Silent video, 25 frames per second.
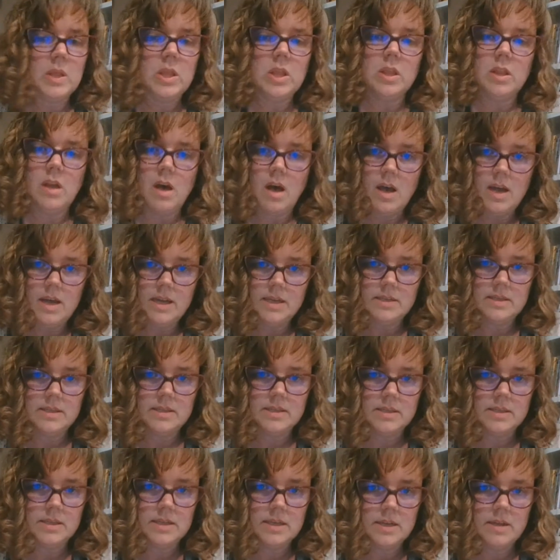plot,
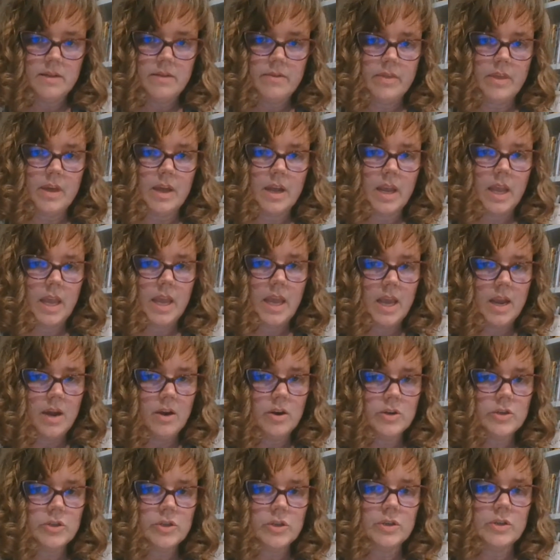the
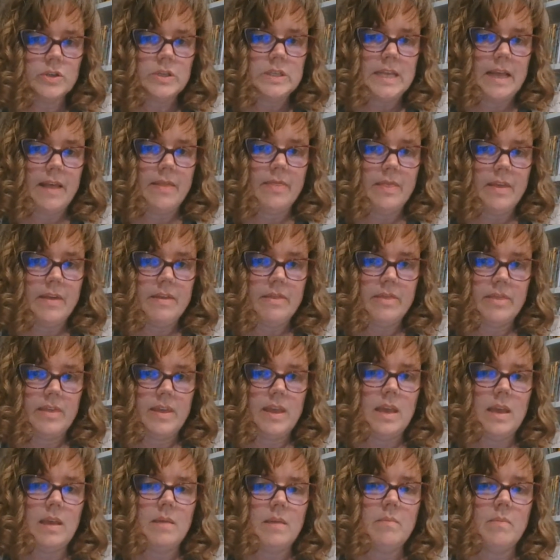characters, and the
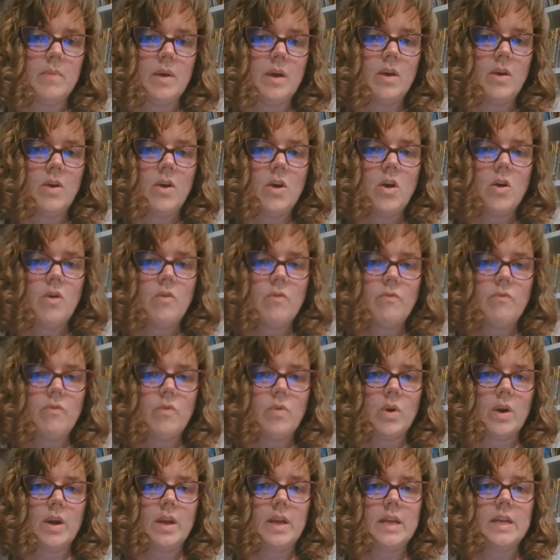theme
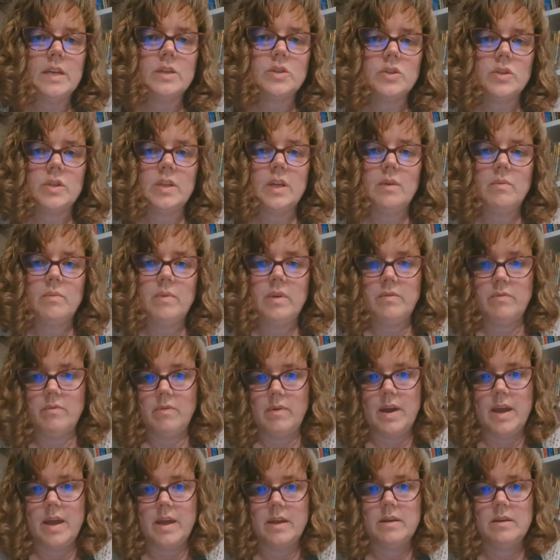for each thing we've
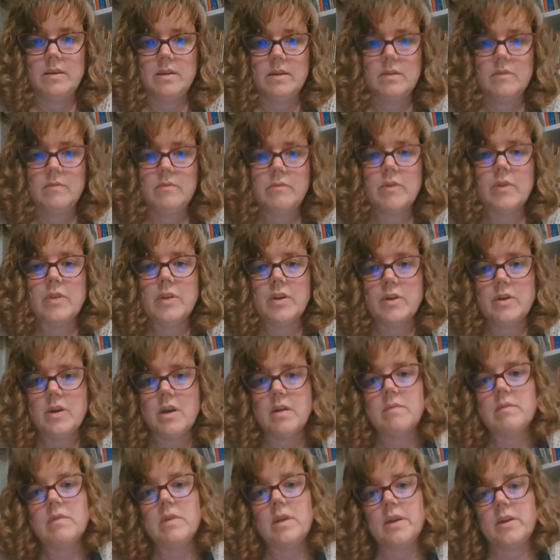read for the
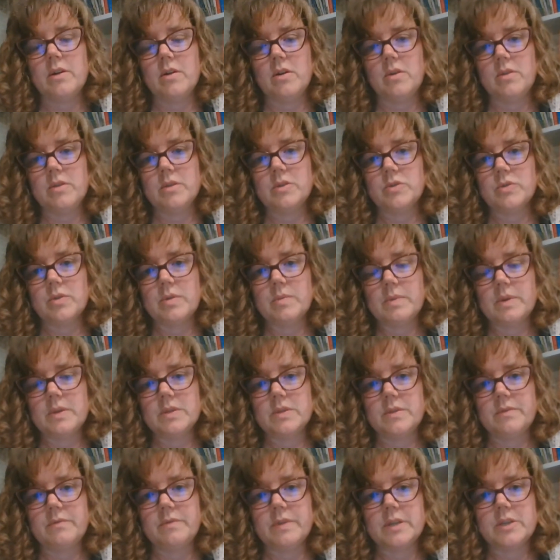novel and all the short
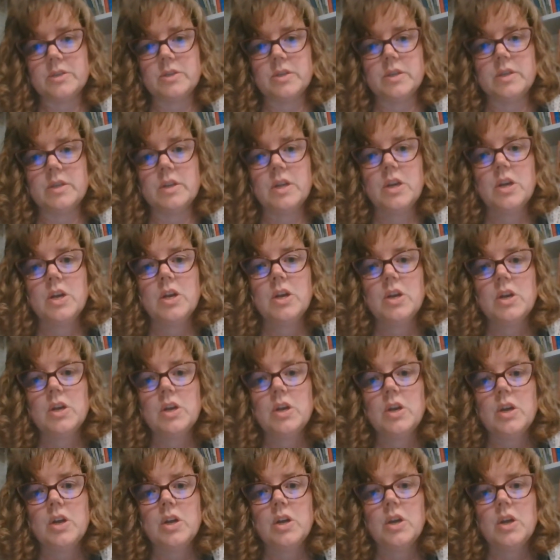works of fiction.
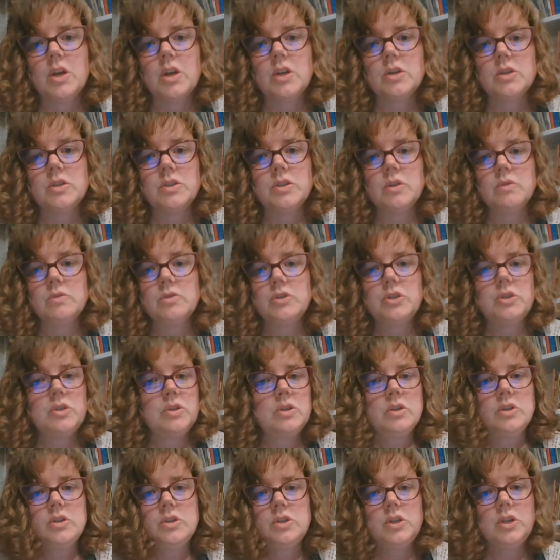So
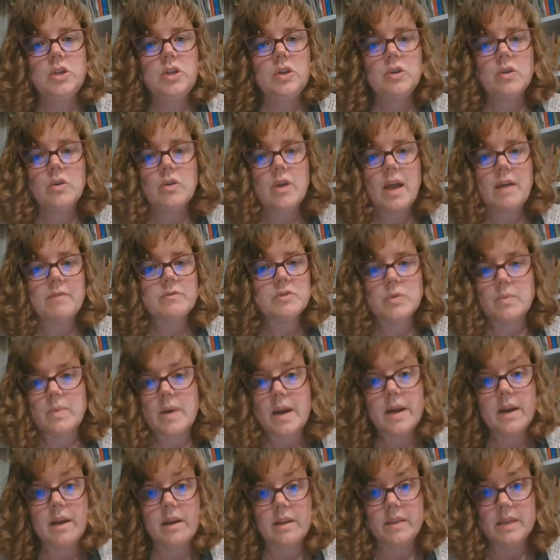you don't have to
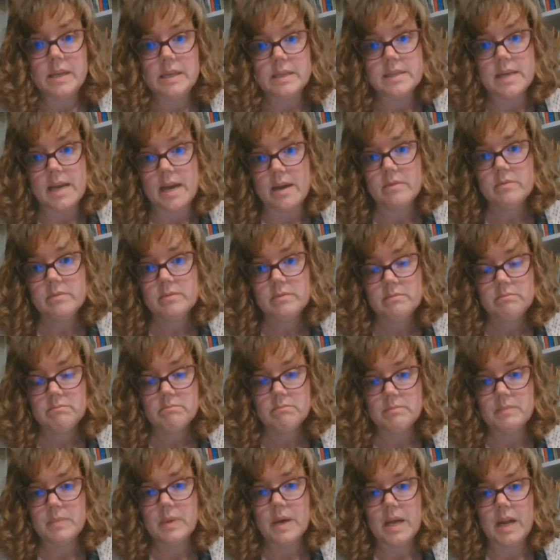write anything down,
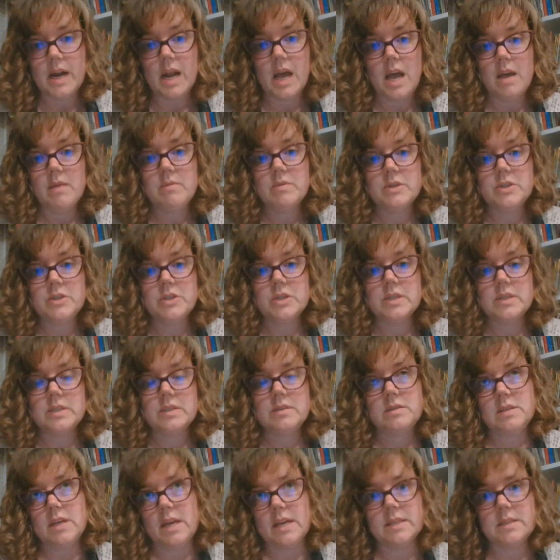but I would just
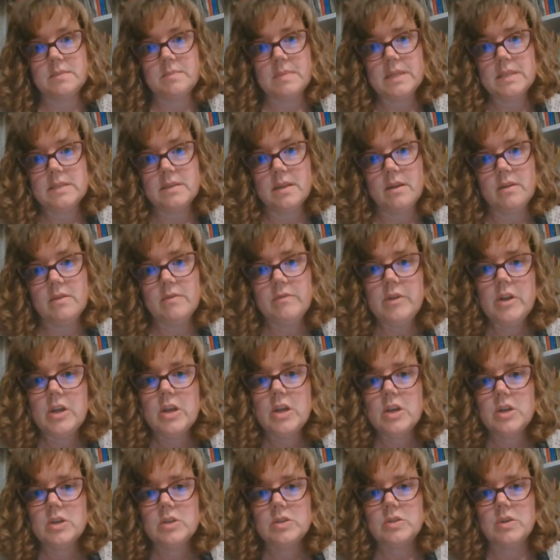test myself.
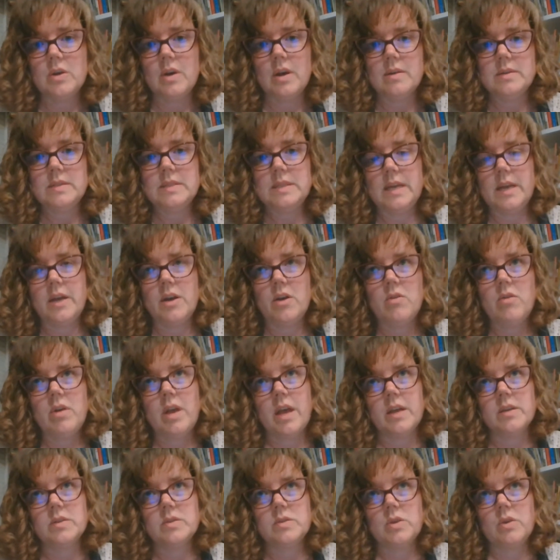So I would say,
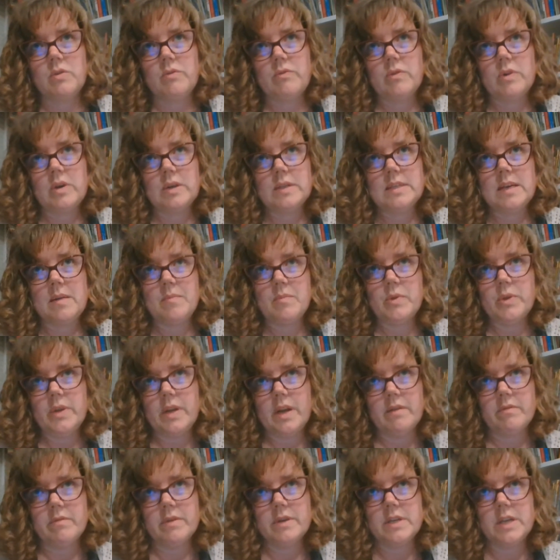okay, so for example, in
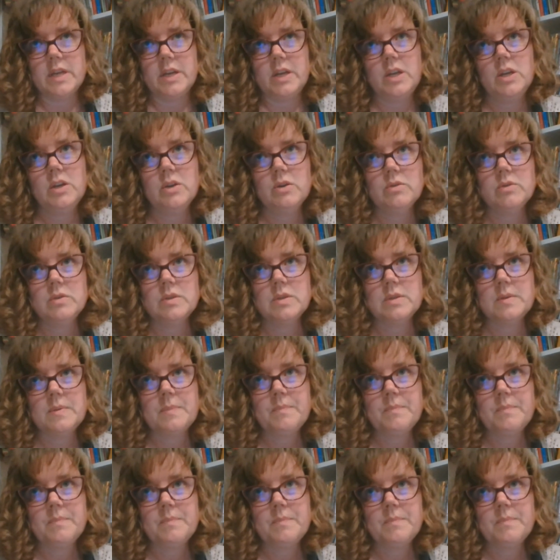everyday use,